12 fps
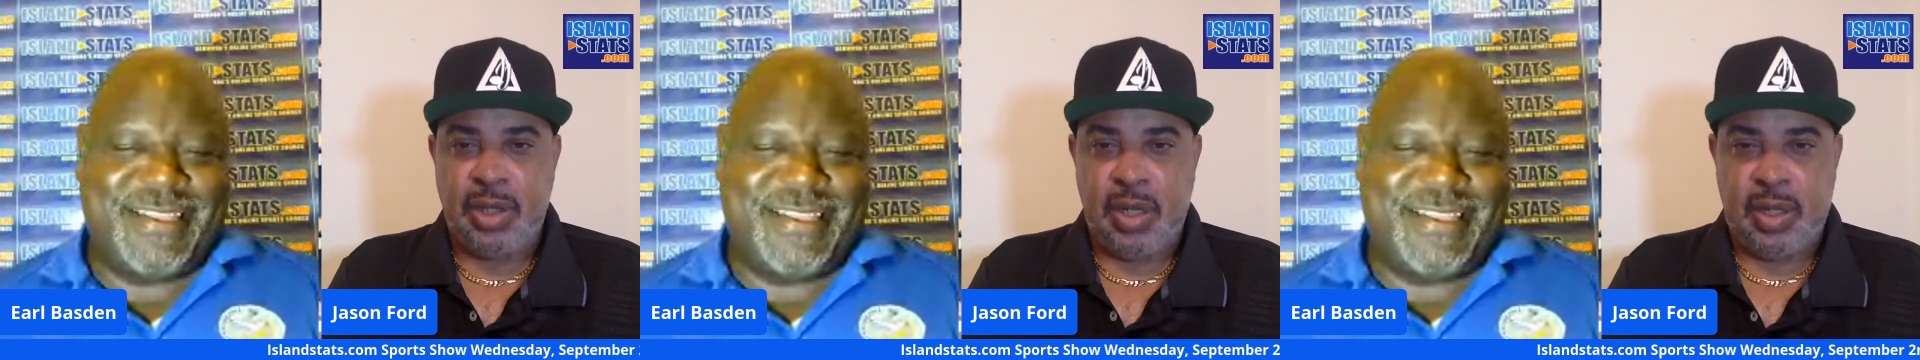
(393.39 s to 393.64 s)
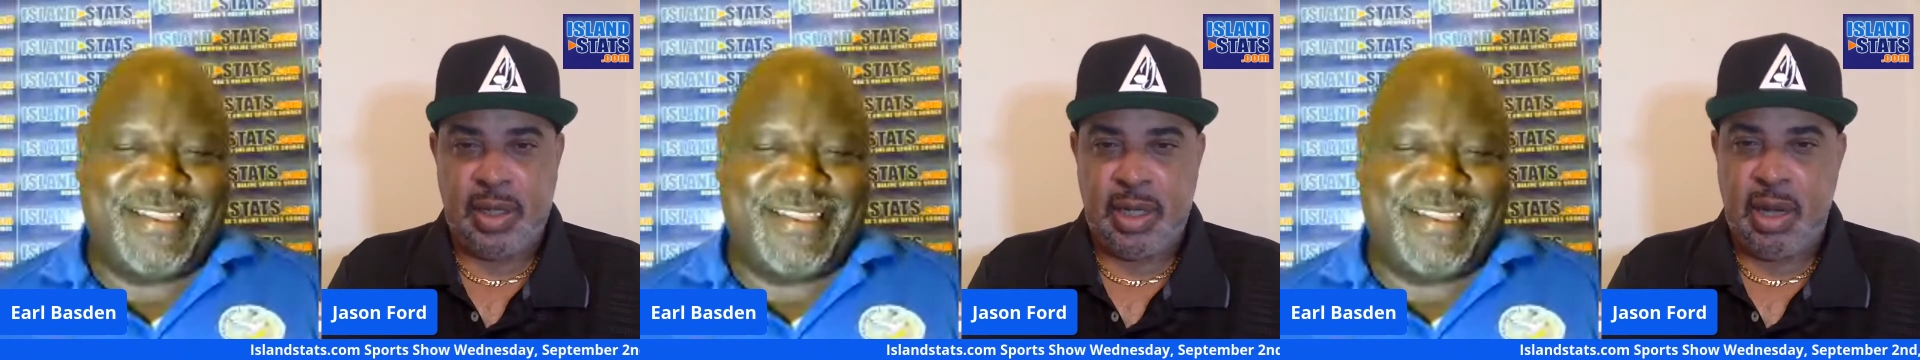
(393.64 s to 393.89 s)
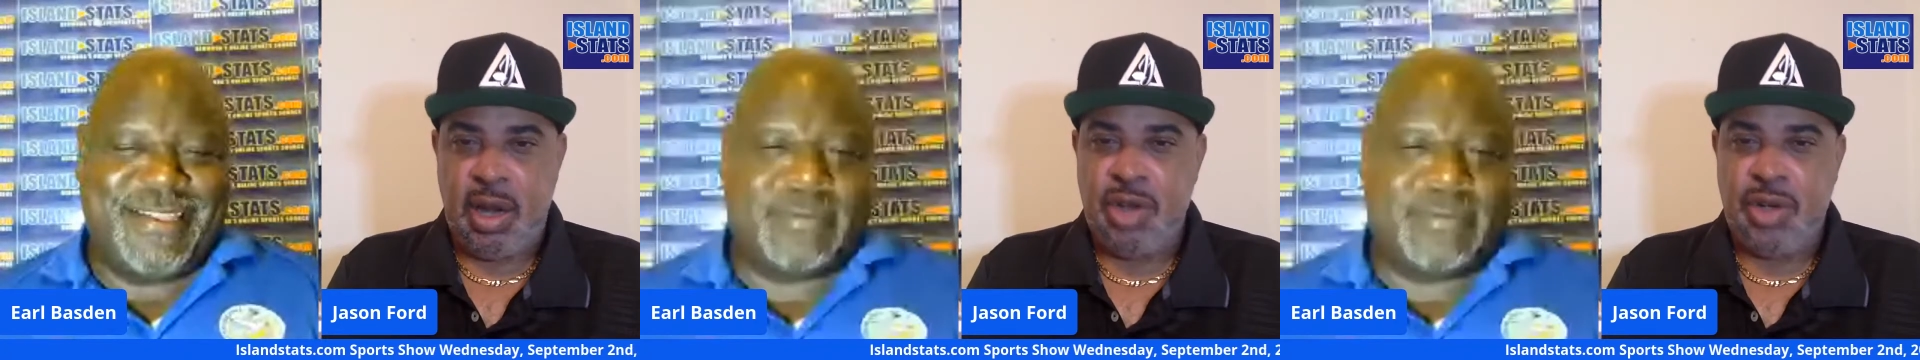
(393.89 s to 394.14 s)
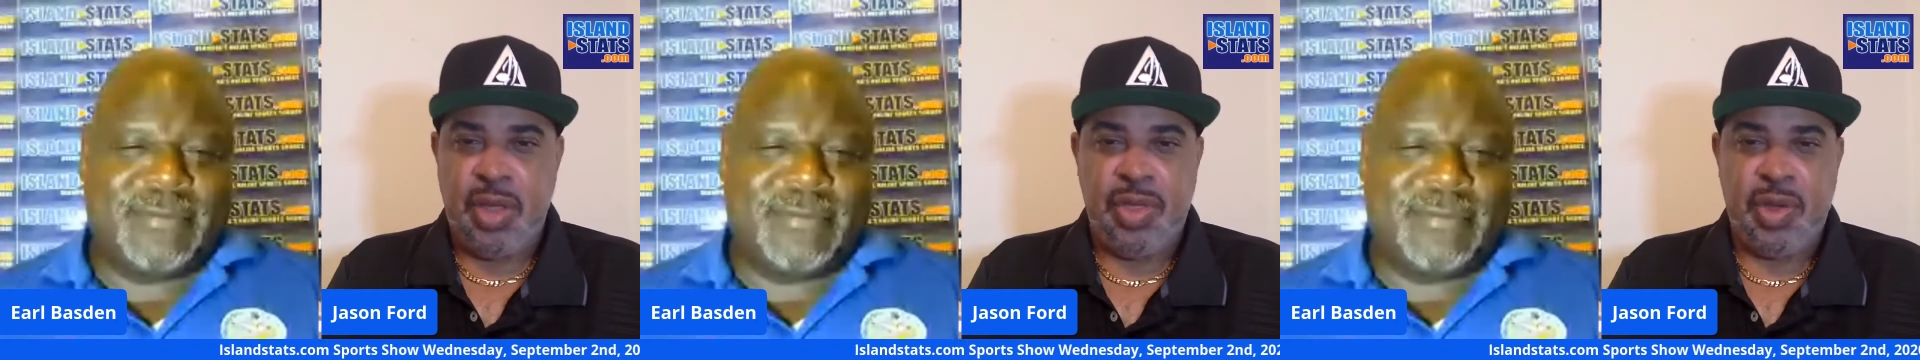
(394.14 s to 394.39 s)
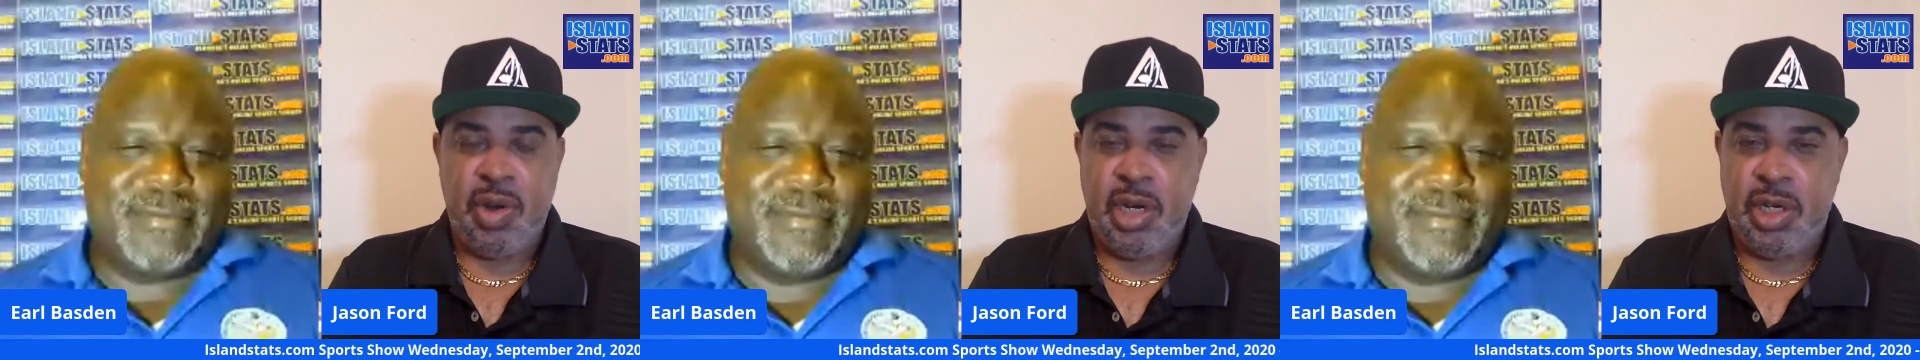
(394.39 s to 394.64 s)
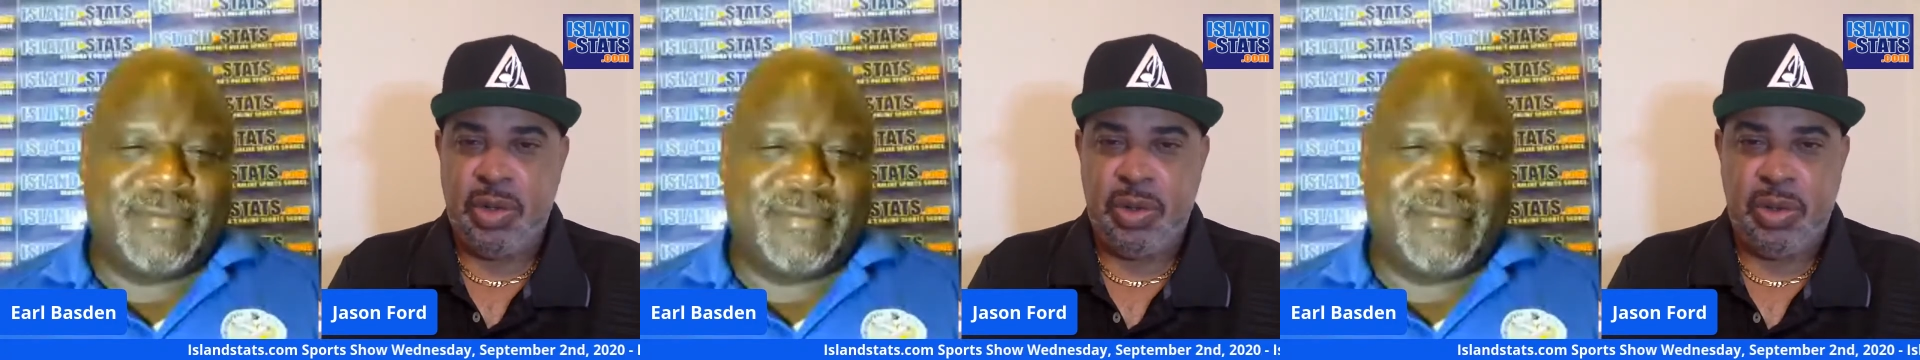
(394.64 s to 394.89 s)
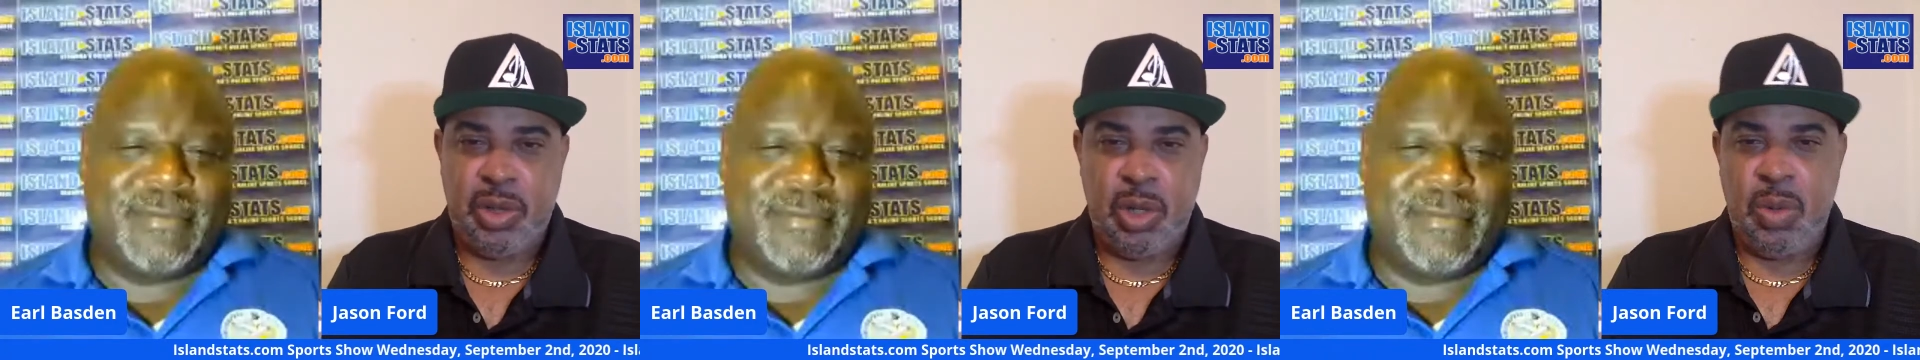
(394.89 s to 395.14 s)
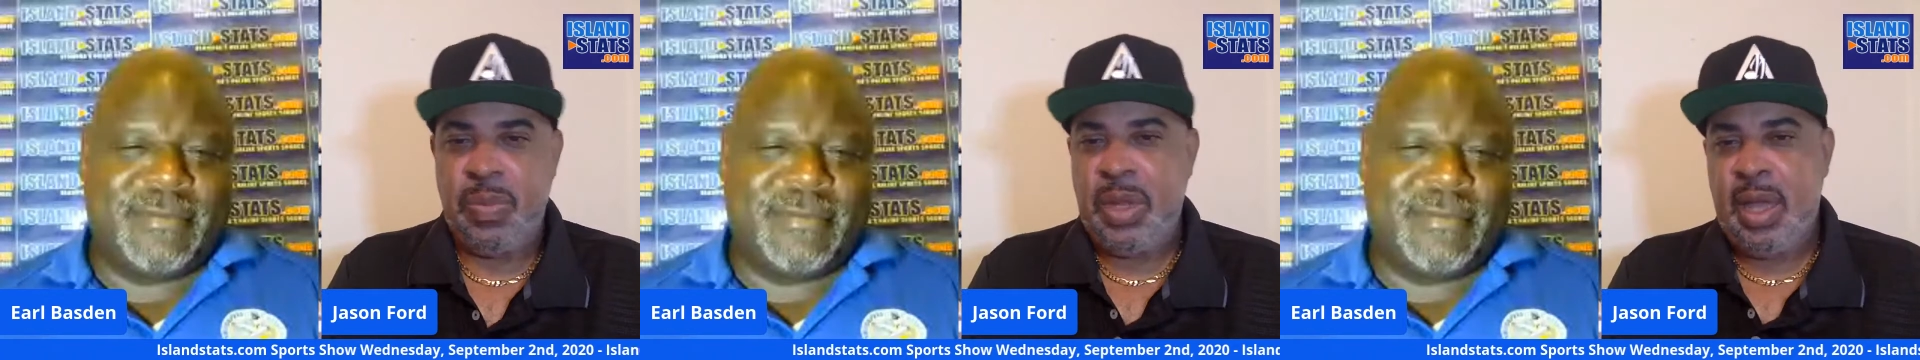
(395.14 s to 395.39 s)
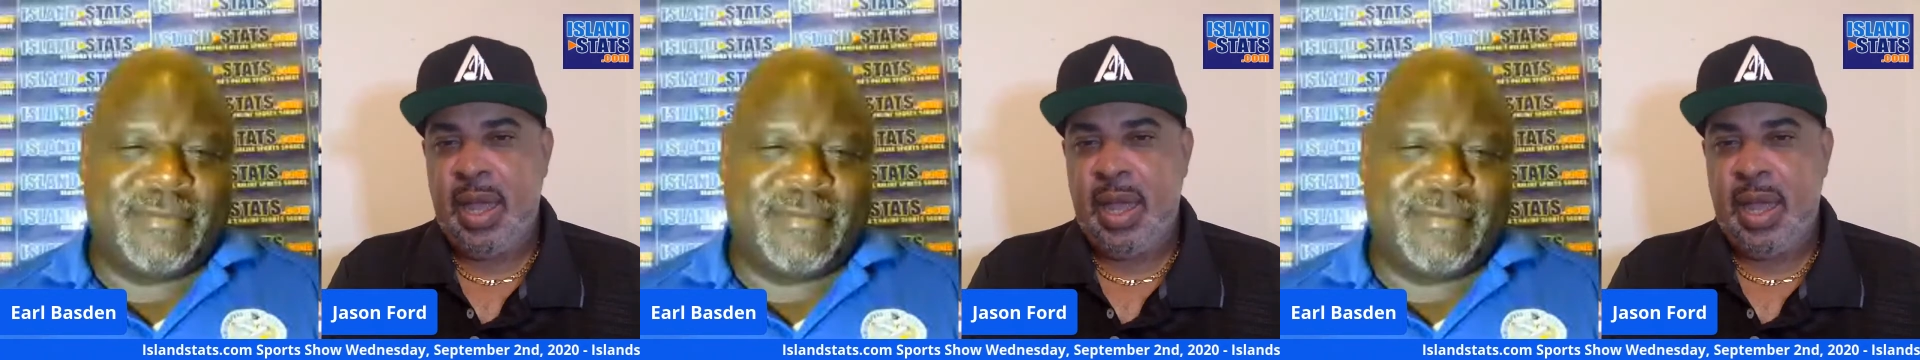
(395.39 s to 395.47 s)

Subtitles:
So you're seeing 132. So